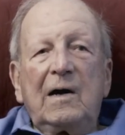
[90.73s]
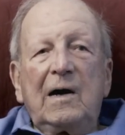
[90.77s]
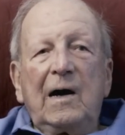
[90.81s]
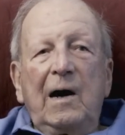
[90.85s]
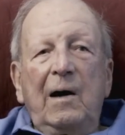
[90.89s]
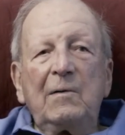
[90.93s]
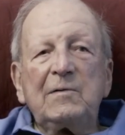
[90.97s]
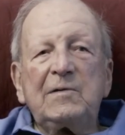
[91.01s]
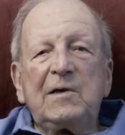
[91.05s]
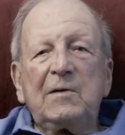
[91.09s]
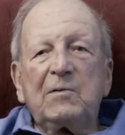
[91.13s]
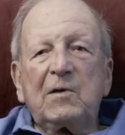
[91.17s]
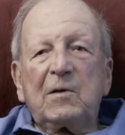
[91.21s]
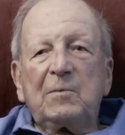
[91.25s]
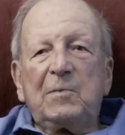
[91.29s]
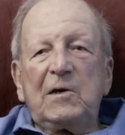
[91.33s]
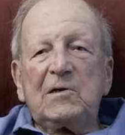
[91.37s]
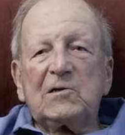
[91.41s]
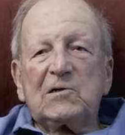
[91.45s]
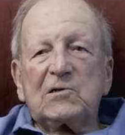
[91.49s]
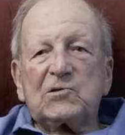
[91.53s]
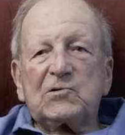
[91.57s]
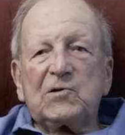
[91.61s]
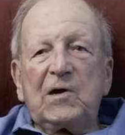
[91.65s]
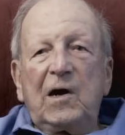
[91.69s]
I was hit with a
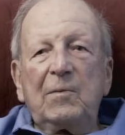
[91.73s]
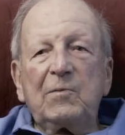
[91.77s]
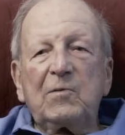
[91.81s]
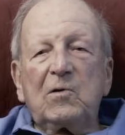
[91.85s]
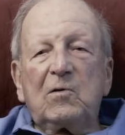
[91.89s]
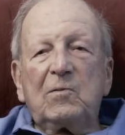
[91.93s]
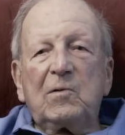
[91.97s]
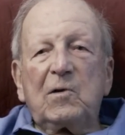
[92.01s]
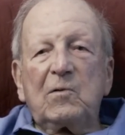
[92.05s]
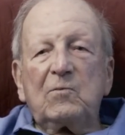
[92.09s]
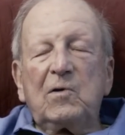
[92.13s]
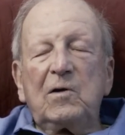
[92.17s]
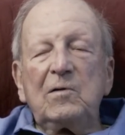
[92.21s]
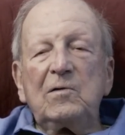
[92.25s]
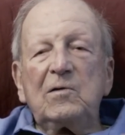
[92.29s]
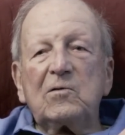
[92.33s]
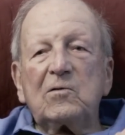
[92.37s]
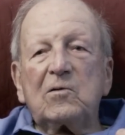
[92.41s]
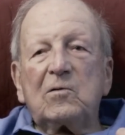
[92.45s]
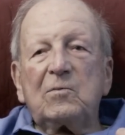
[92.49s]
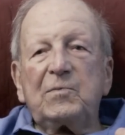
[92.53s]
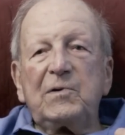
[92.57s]
piece of shrapnel, but one little